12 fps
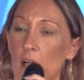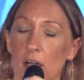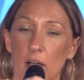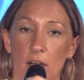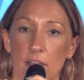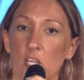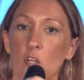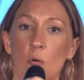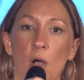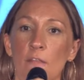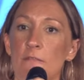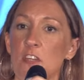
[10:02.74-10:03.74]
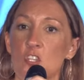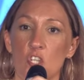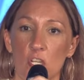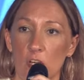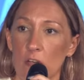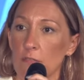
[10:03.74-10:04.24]
uh, you know, a
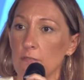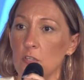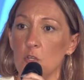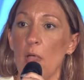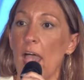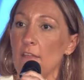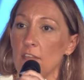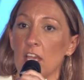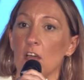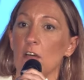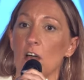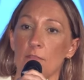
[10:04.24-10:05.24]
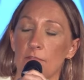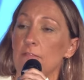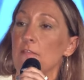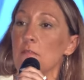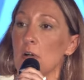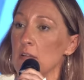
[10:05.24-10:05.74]
vision of you having a, a
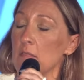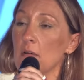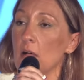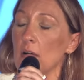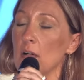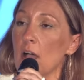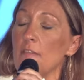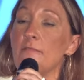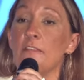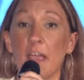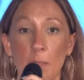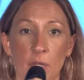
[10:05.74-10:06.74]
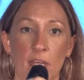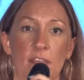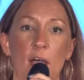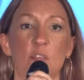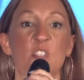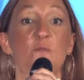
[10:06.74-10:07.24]
a, a, family
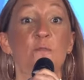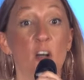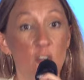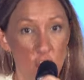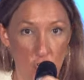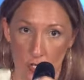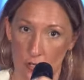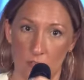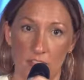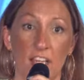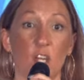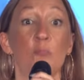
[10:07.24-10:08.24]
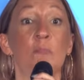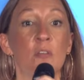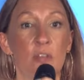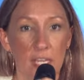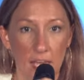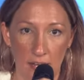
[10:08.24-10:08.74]
that was functional, that
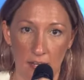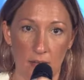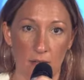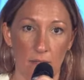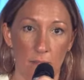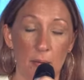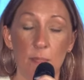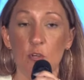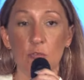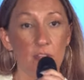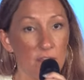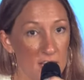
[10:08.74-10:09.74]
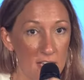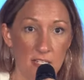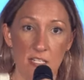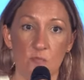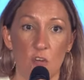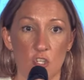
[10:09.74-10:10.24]
communicated. Maybe you're living
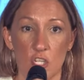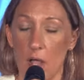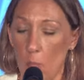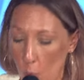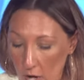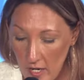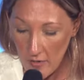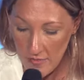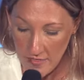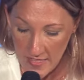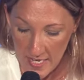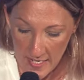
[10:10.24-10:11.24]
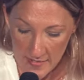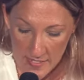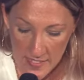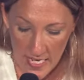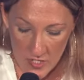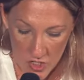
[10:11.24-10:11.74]
in dysfunction. Now, what are the
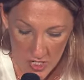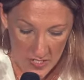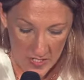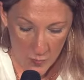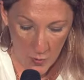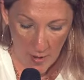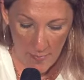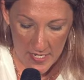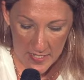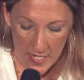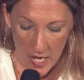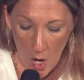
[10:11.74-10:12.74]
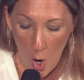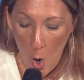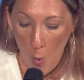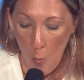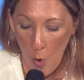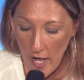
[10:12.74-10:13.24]
things that Jesus promised?
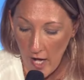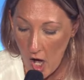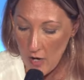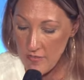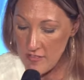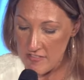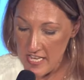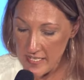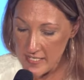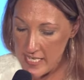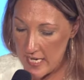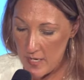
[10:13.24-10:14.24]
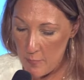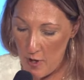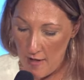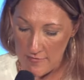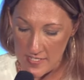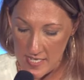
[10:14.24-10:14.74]
What are the things that he
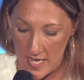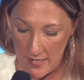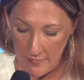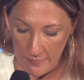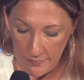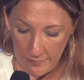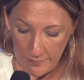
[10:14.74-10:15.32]
prophesied?